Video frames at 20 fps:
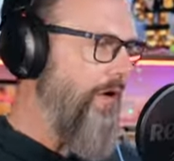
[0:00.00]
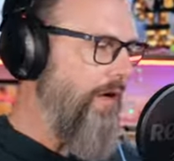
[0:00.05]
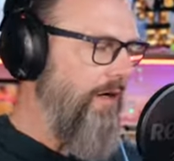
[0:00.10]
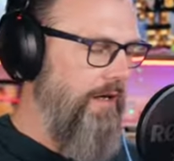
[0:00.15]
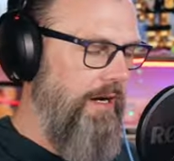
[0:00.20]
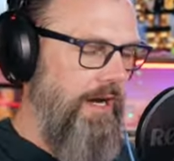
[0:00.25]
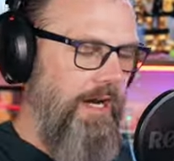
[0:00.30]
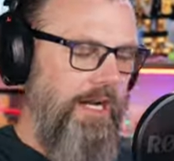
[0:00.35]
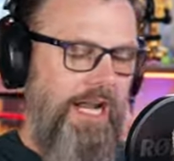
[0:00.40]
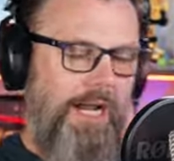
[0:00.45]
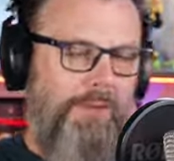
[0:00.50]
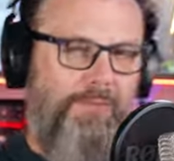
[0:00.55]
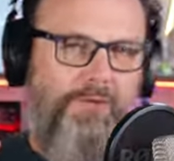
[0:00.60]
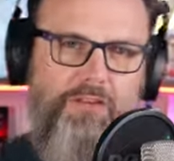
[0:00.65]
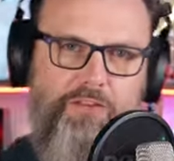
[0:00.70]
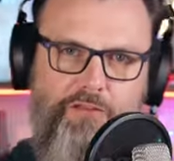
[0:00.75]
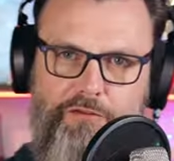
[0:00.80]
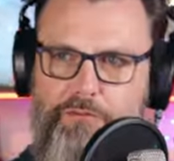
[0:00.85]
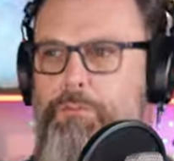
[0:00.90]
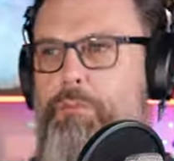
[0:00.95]
There are a
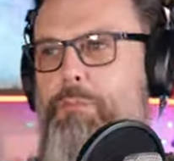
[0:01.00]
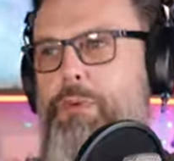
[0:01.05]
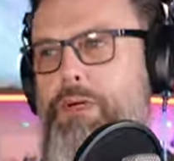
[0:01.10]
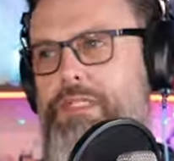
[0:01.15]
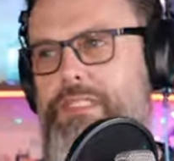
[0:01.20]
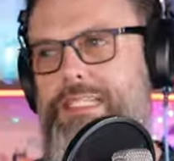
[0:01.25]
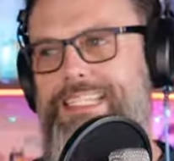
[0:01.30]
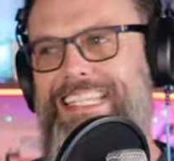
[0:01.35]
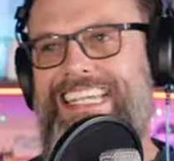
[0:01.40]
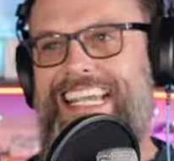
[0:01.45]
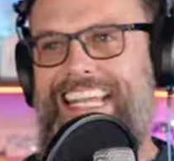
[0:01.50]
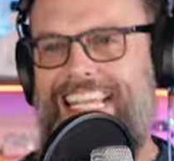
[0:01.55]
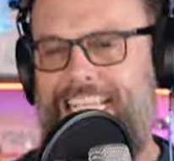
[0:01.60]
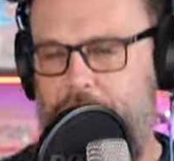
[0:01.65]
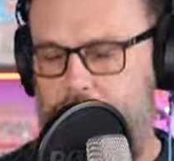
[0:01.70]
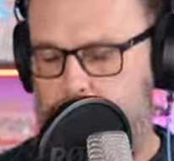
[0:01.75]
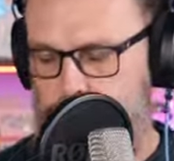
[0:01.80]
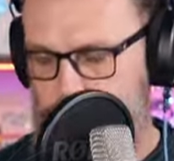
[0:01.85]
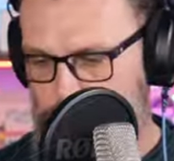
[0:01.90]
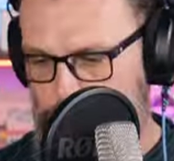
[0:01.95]
couple of
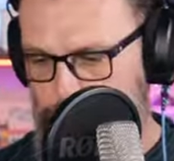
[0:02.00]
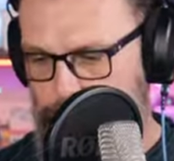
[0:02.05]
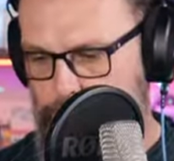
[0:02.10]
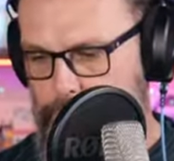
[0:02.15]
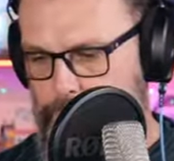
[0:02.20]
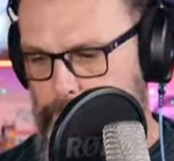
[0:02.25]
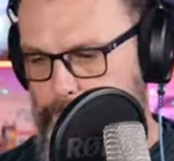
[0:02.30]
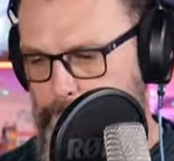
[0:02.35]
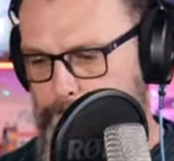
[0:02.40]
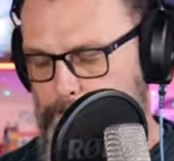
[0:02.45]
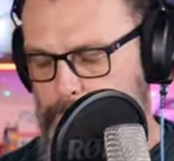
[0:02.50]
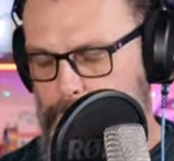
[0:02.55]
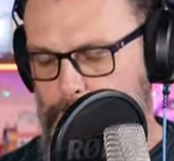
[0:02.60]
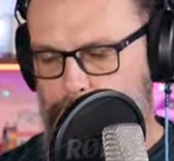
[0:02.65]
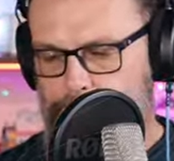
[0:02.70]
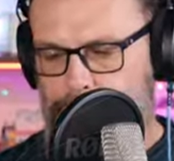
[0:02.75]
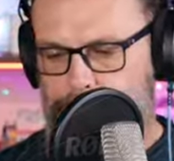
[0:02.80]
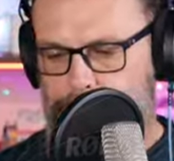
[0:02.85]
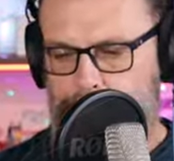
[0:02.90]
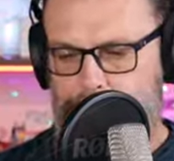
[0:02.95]
potential
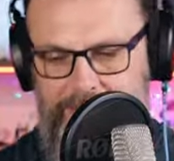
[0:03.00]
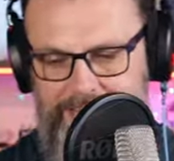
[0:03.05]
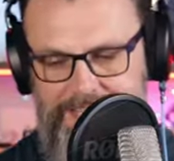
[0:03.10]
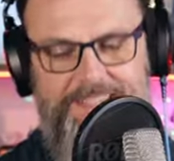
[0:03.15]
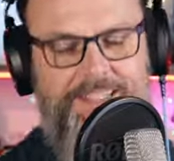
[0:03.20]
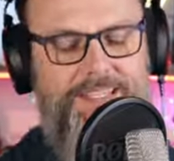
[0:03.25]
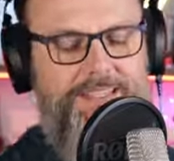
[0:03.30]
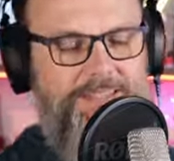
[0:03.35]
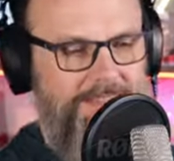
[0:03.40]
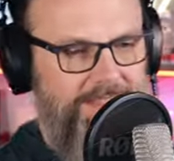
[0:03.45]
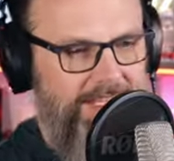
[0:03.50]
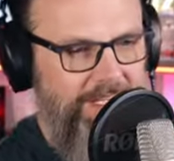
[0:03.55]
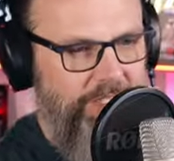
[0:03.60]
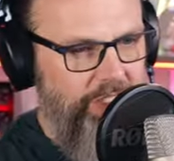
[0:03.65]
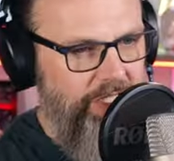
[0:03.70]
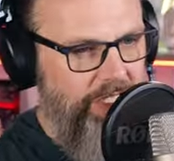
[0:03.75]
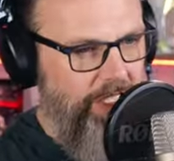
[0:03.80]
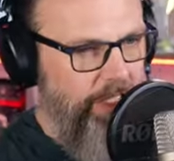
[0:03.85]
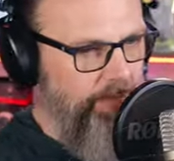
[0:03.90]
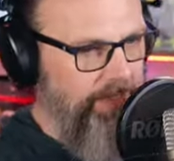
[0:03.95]

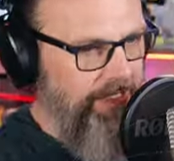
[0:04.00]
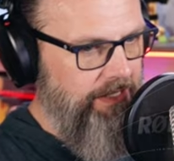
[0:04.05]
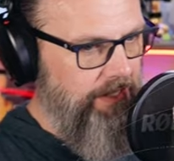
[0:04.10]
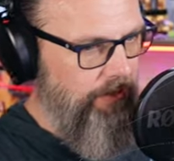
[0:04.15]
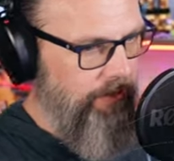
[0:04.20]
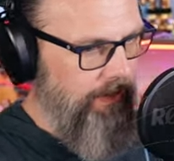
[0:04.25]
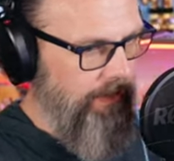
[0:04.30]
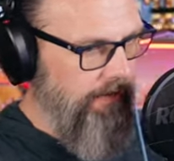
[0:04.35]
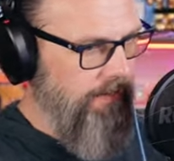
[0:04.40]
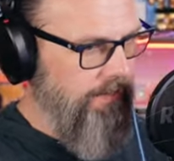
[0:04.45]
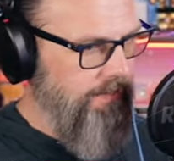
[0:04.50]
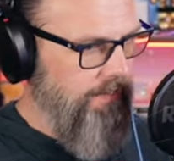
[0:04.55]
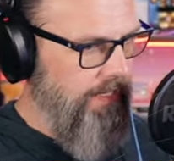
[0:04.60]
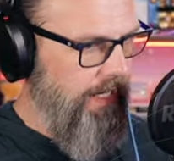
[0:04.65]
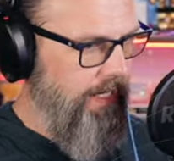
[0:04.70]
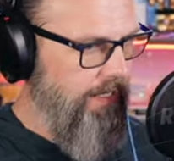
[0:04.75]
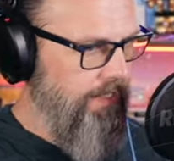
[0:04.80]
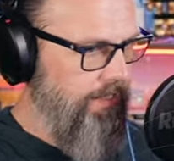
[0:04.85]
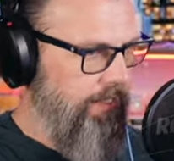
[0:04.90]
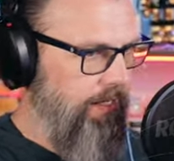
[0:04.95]
reasons that she could be doing
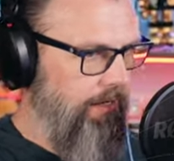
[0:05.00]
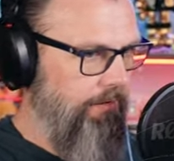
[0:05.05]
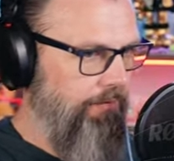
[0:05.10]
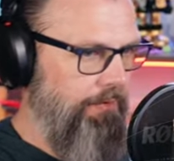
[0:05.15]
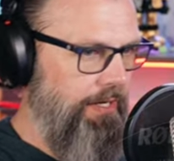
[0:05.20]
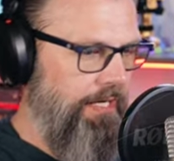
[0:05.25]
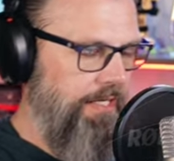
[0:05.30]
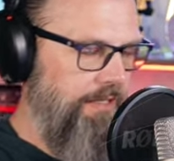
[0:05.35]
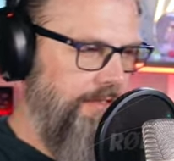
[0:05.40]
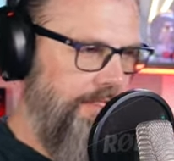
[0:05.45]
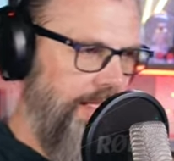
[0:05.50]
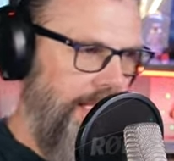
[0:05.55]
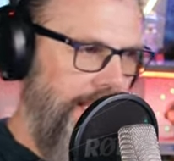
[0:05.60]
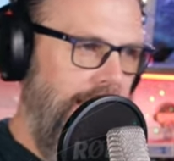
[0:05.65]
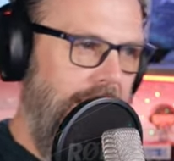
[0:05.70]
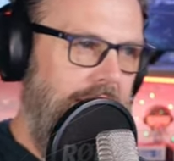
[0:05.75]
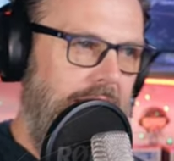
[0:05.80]
this kind of stuff, right?